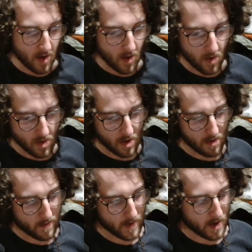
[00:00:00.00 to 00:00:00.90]
all
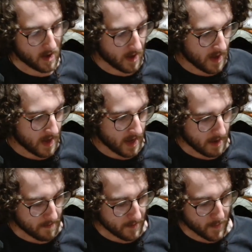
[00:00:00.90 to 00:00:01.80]
over,
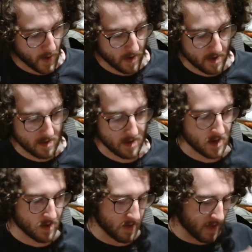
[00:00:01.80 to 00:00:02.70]
and purrs, and he
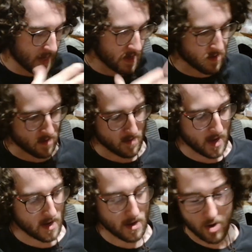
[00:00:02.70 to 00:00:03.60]
just lays on me,
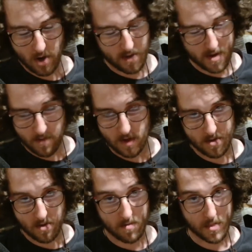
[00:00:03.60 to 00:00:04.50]
and he trusted me
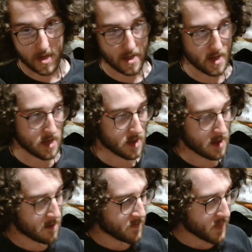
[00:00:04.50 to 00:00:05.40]
so completely.
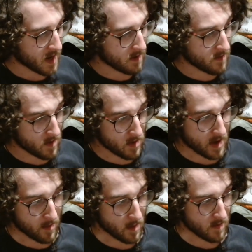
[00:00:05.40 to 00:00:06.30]
And everyone who
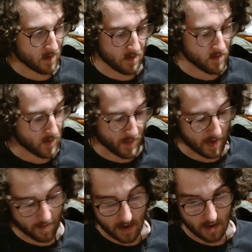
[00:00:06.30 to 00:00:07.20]
came over, when my
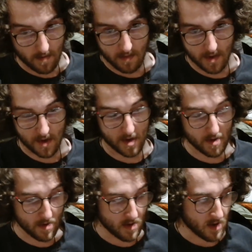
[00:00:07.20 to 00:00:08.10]
friend said,
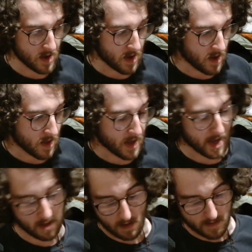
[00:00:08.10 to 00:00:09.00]
"That
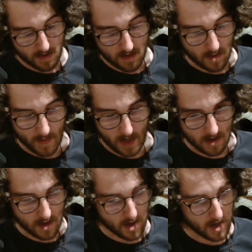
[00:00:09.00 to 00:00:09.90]
cat loves you so much,"
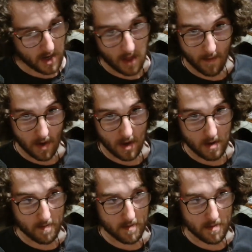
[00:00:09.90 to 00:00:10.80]
and I loved
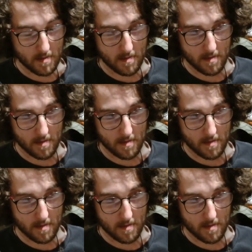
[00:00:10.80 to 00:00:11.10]
him